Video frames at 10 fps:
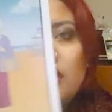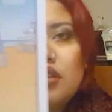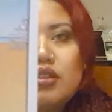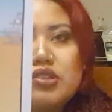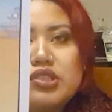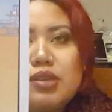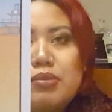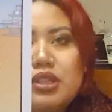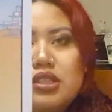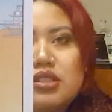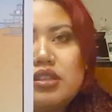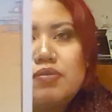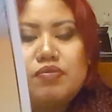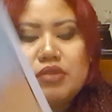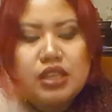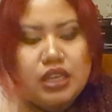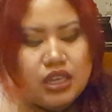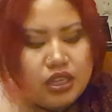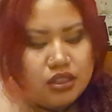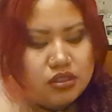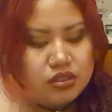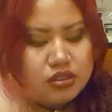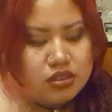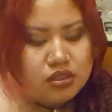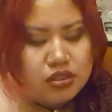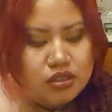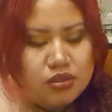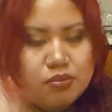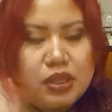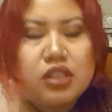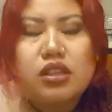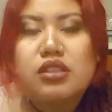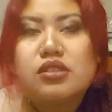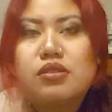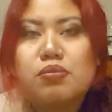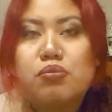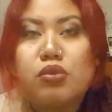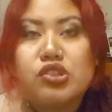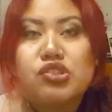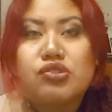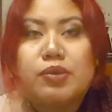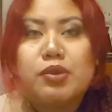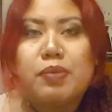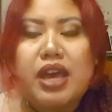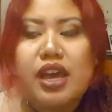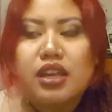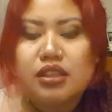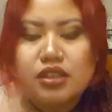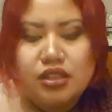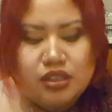there's symbolism, but it's more stripped back.